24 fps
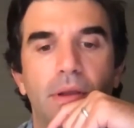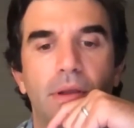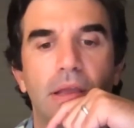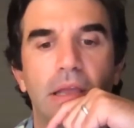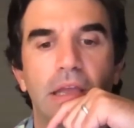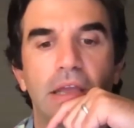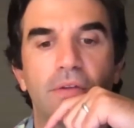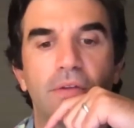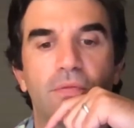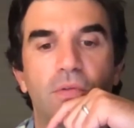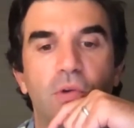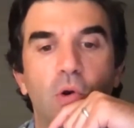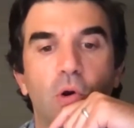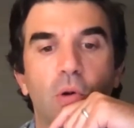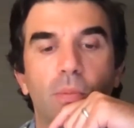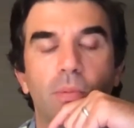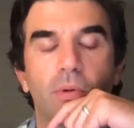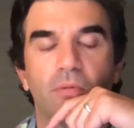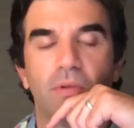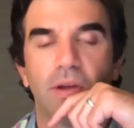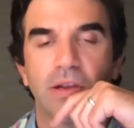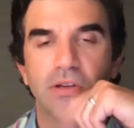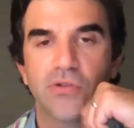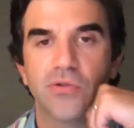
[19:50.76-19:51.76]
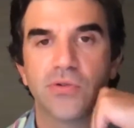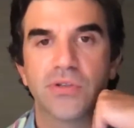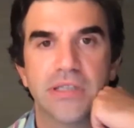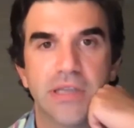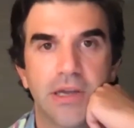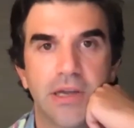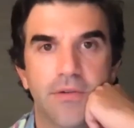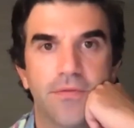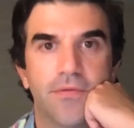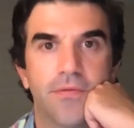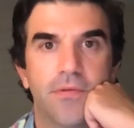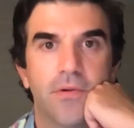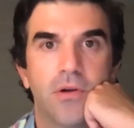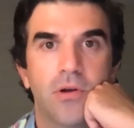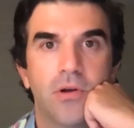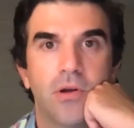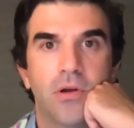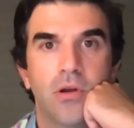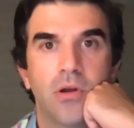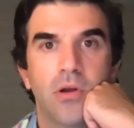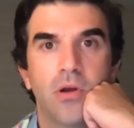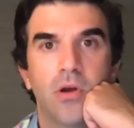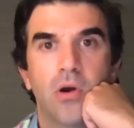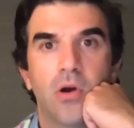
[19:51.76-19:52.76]
if your professional stuff
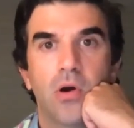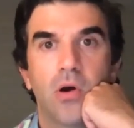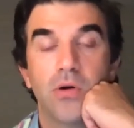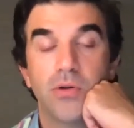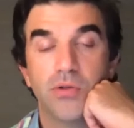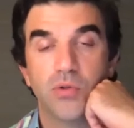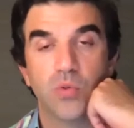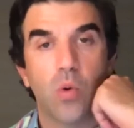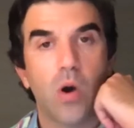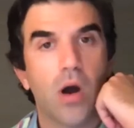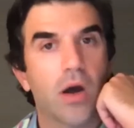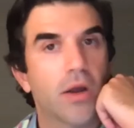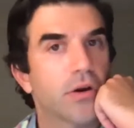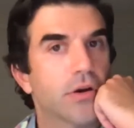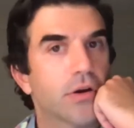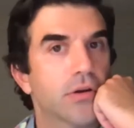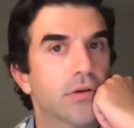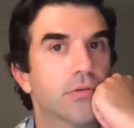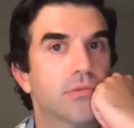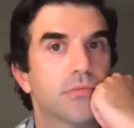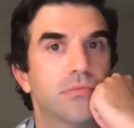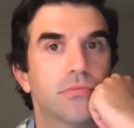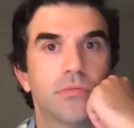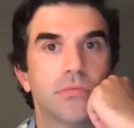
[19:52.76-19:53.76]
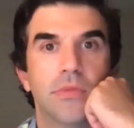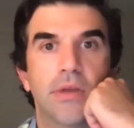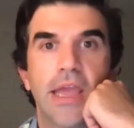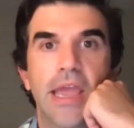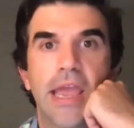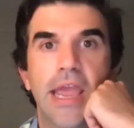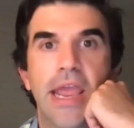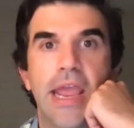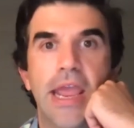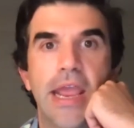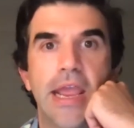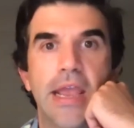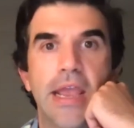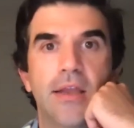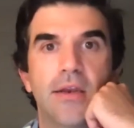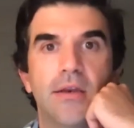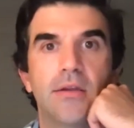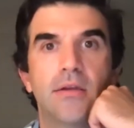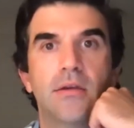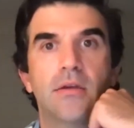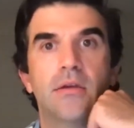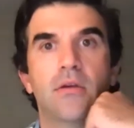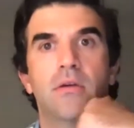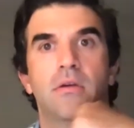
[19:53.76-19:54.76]
holds water and
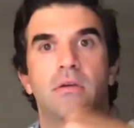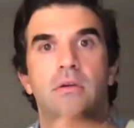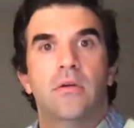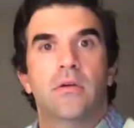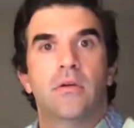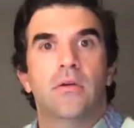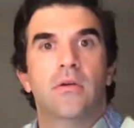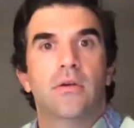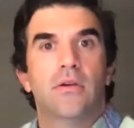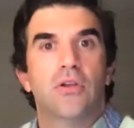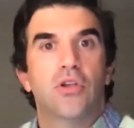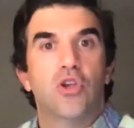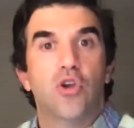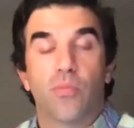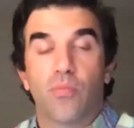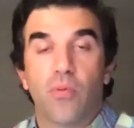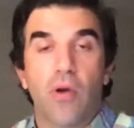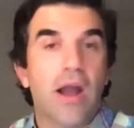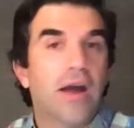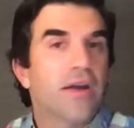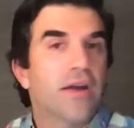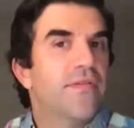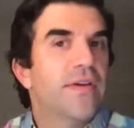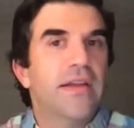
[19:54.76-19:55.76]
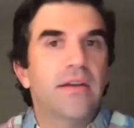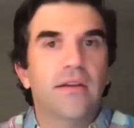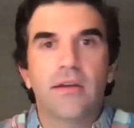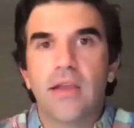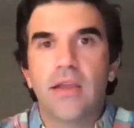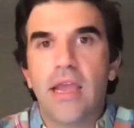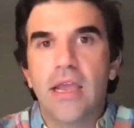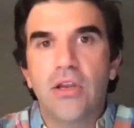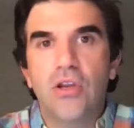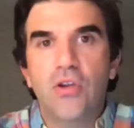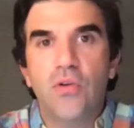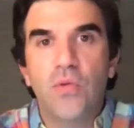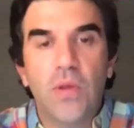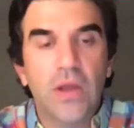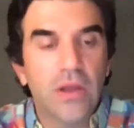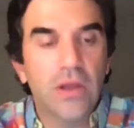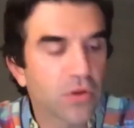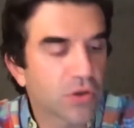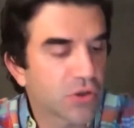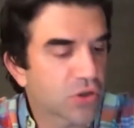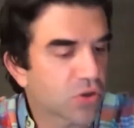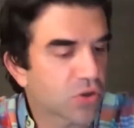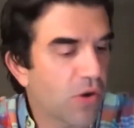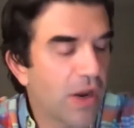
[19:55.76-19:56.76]
you're proud of it and you think it
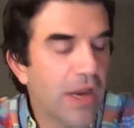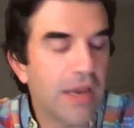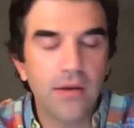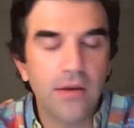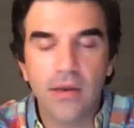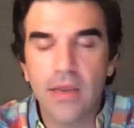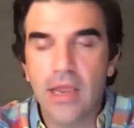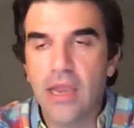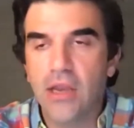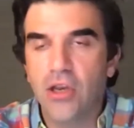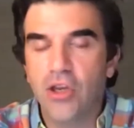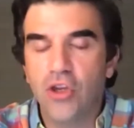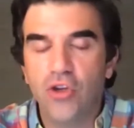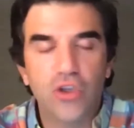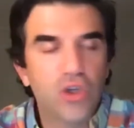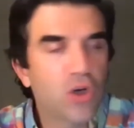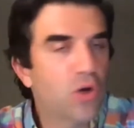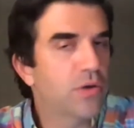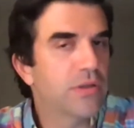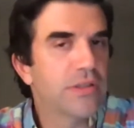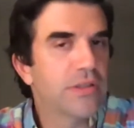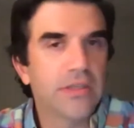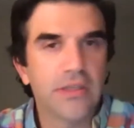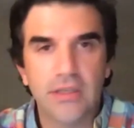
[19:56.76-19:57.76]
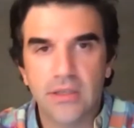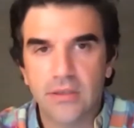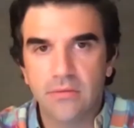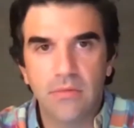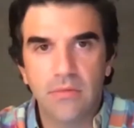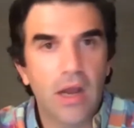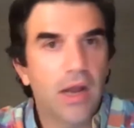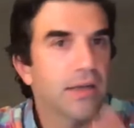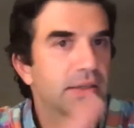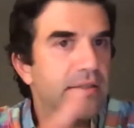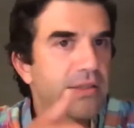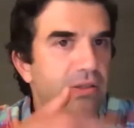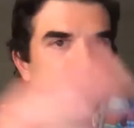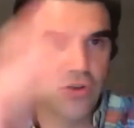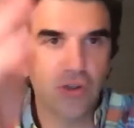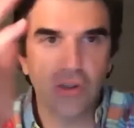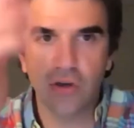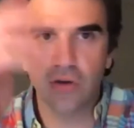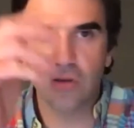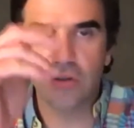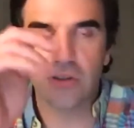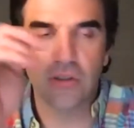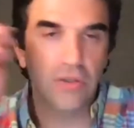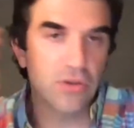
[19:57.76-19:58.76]
looks great and you show it to us or you show
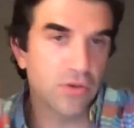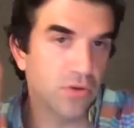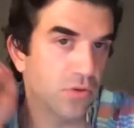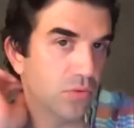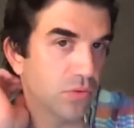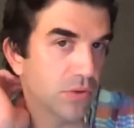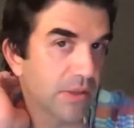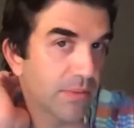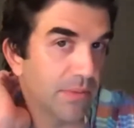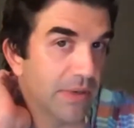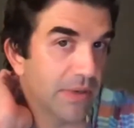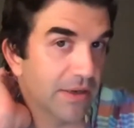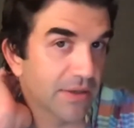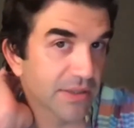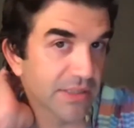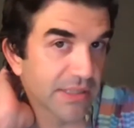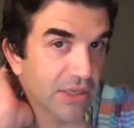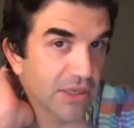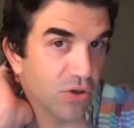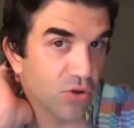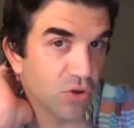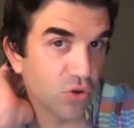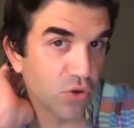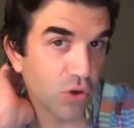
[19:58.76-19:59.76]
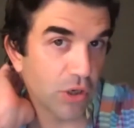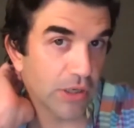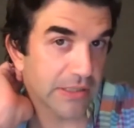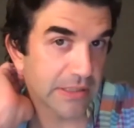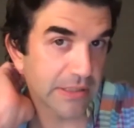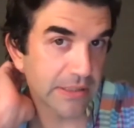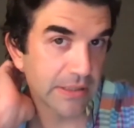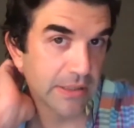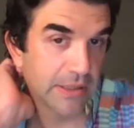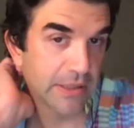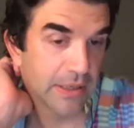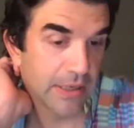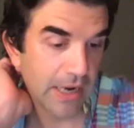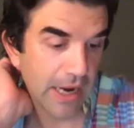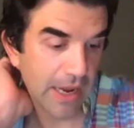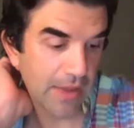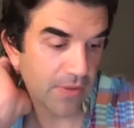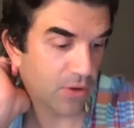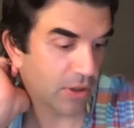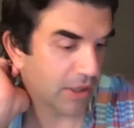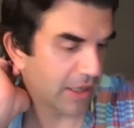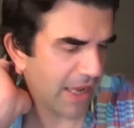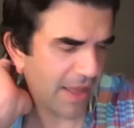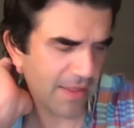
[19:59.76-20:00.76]
it to somebody else that you trust and
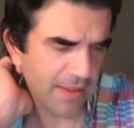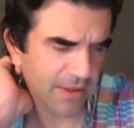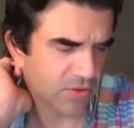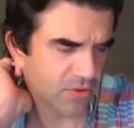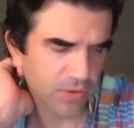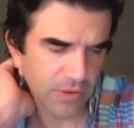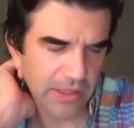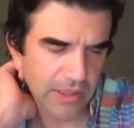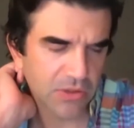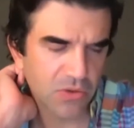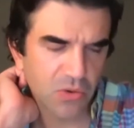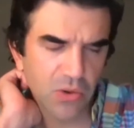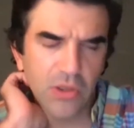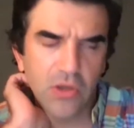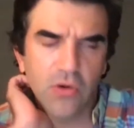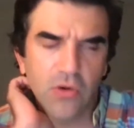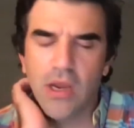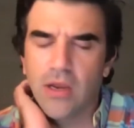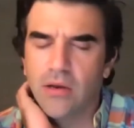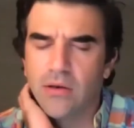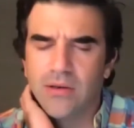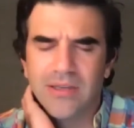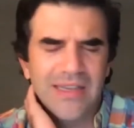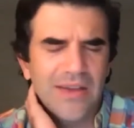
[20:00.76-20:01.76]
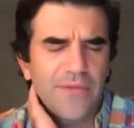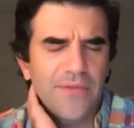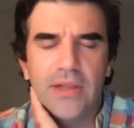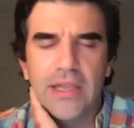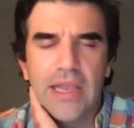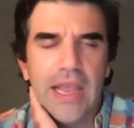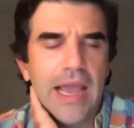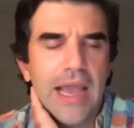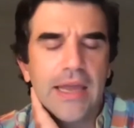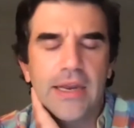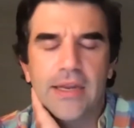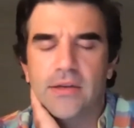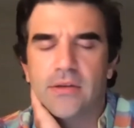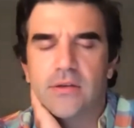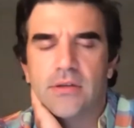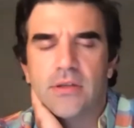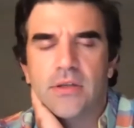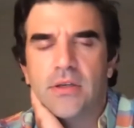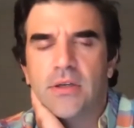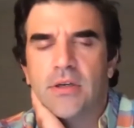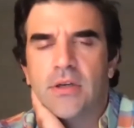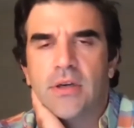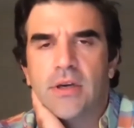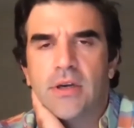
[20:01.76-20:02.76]
they're like, yeah, that's, re- that's really great. Definitely add
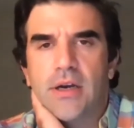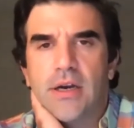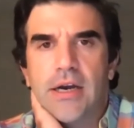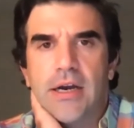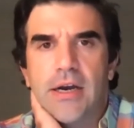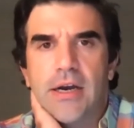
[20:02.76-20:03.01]
it.